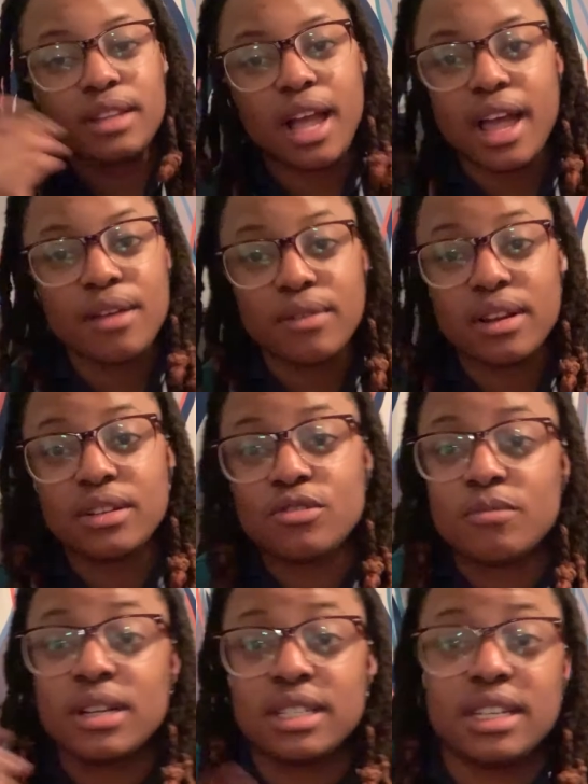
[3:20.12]
I didn't really
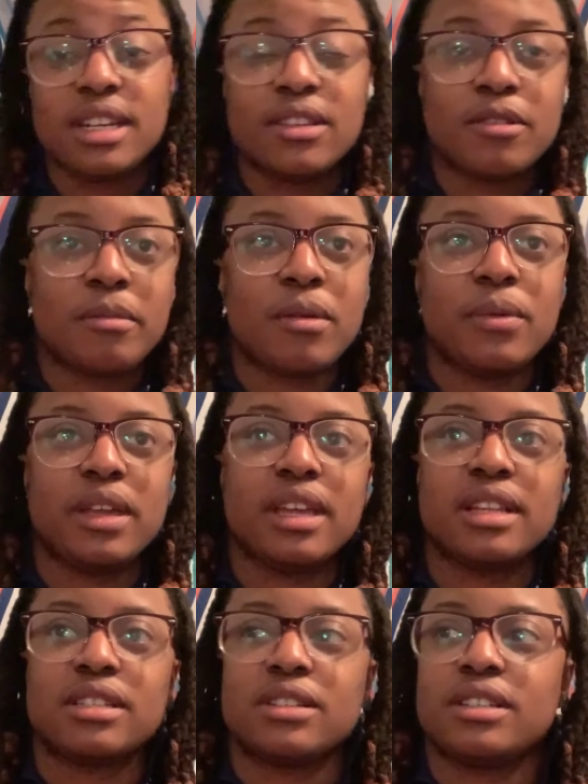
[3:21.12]
do much either. My
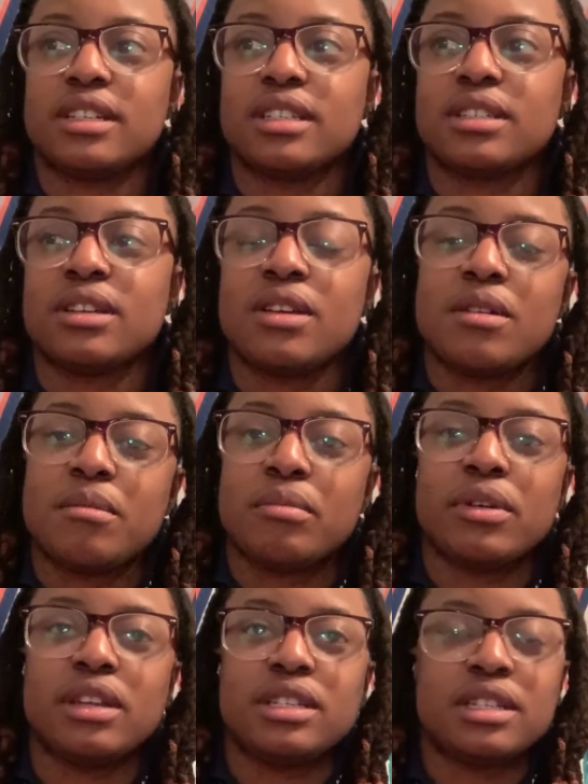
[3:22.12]
weekends are just
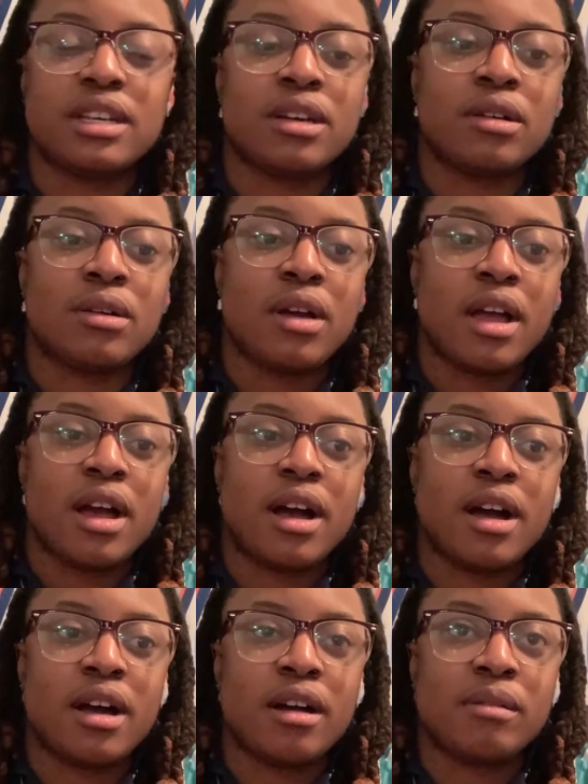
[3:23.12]
pretty chill.
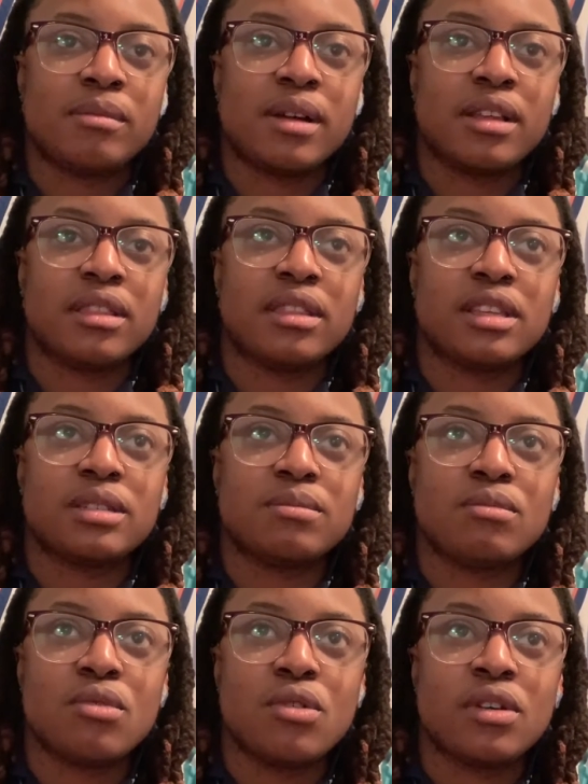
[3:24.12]
Um, this
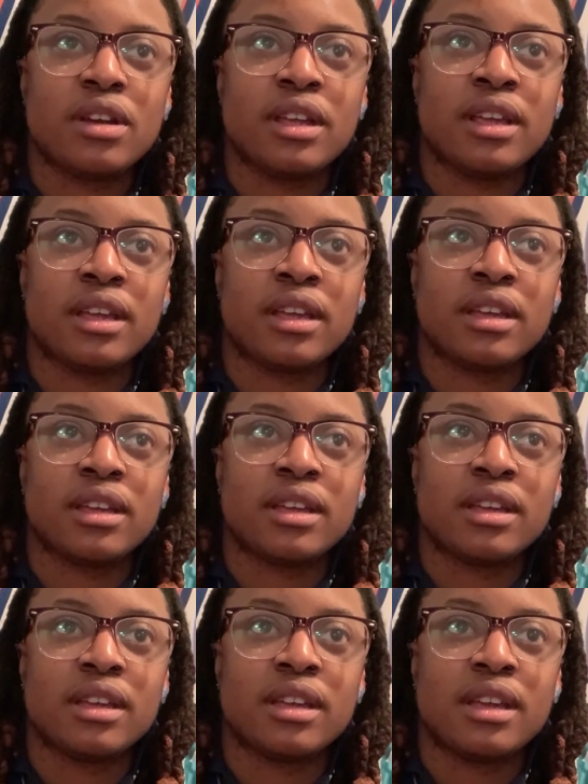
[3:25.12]
morning,
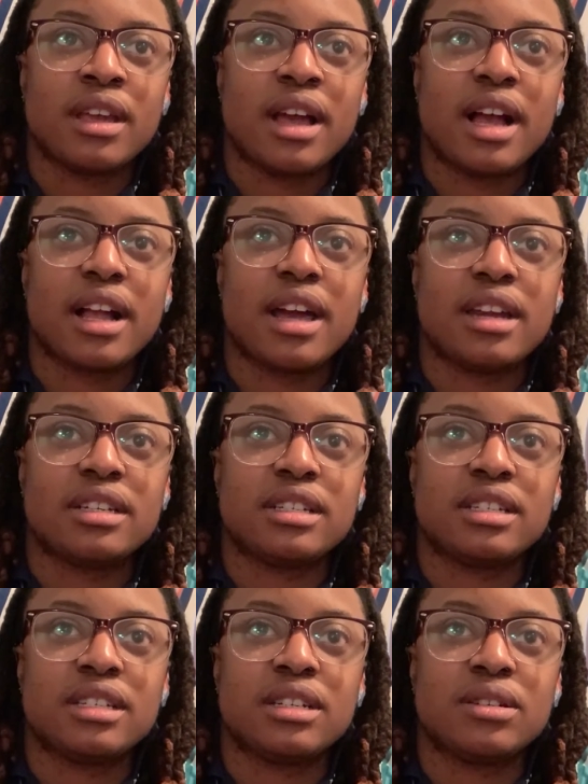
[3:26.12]
I kind of
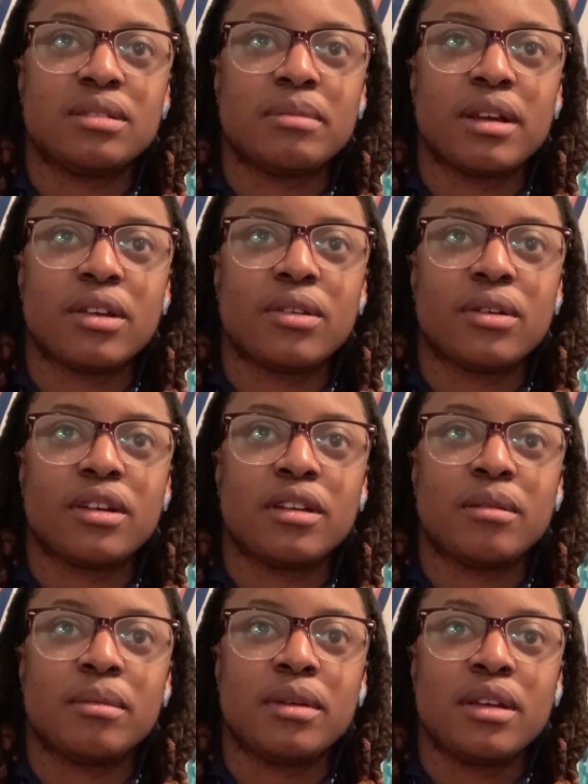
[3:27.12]
just chilled in my
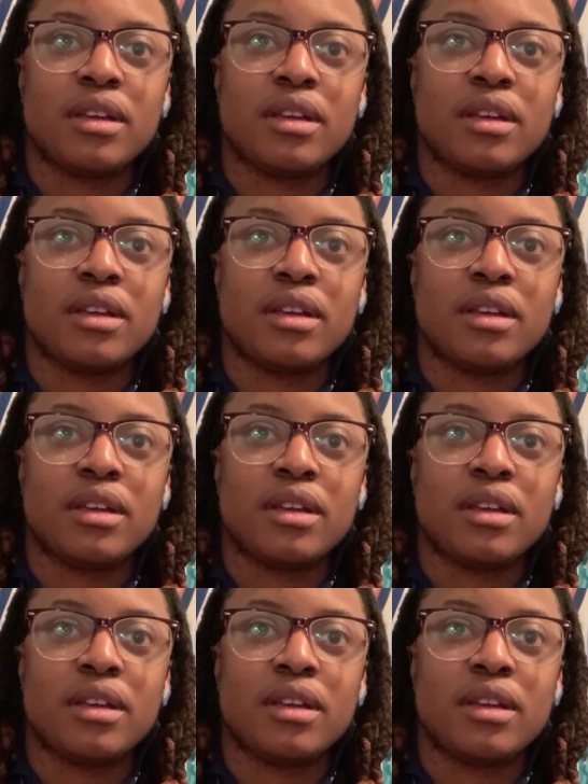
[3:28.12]
crib.